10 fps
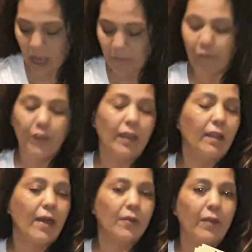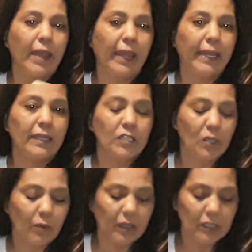For the letter A. So
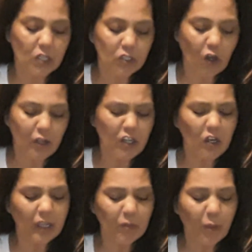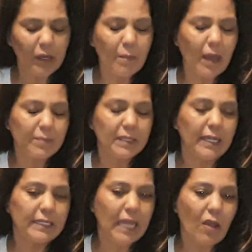we're going to start, and you can put them
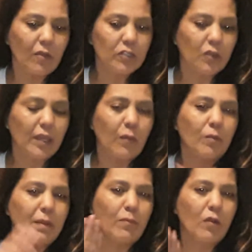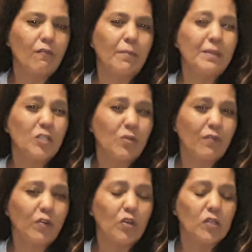upside down so that it would be more of a mystery
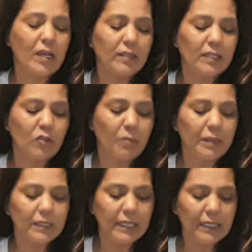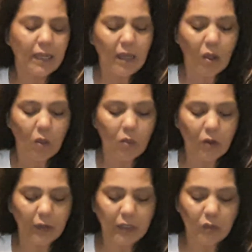for your child as they're building,
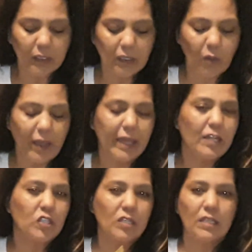or you can go ahead and just